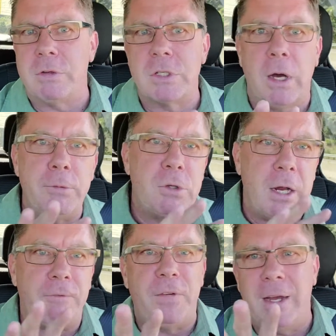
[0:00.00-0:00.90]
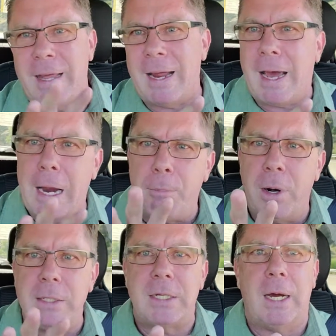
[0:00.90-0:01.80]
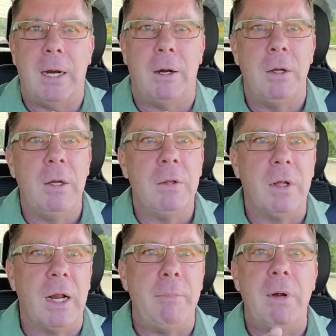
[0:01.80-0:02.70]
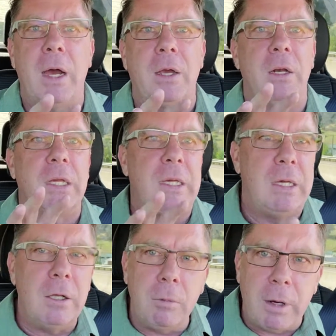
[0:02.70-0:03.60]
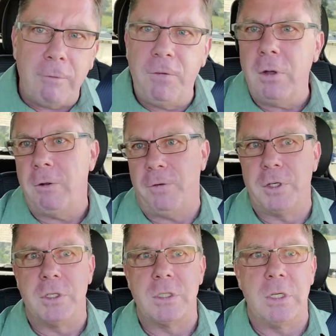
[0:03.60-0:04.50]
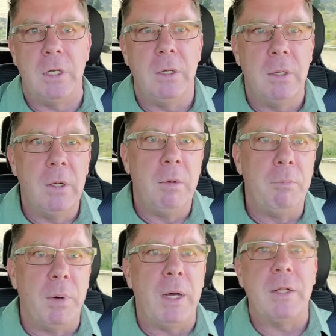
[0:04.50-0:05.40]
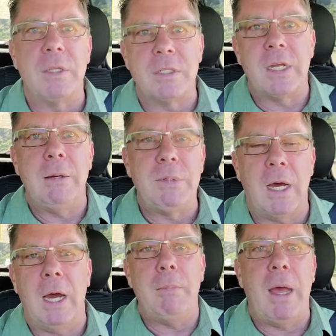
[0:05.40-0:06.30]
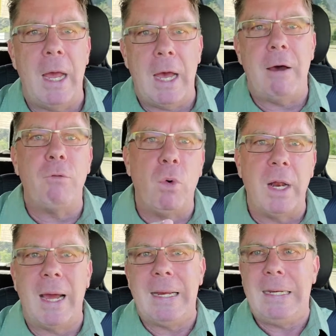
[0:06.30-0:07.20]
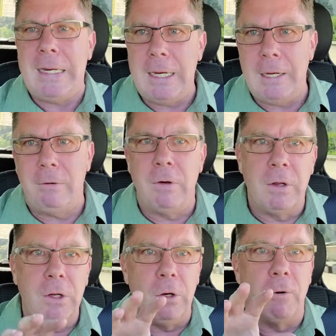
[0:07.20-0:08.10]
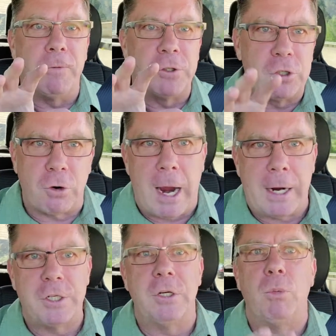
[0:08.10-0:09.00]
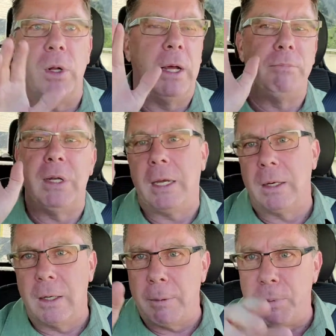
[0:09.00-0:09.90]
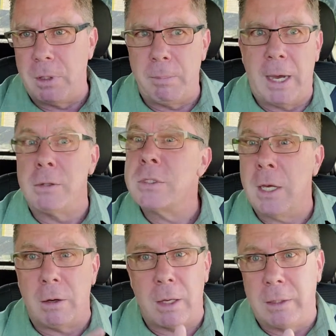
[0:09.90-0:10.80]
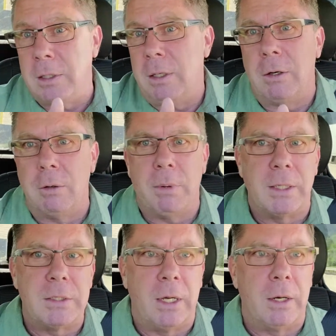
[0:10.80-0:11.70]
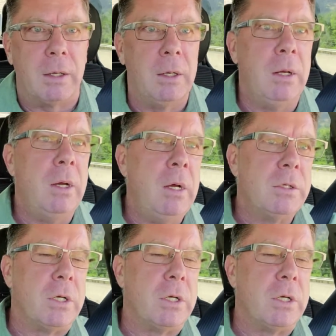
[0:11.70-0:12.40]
So I'm trying to find that hybrid tire that I'm not going to kill my fuel efficiency, but at the same time have what I need, for traction when I'm taking it up in the mountains elk hunting here in Montana.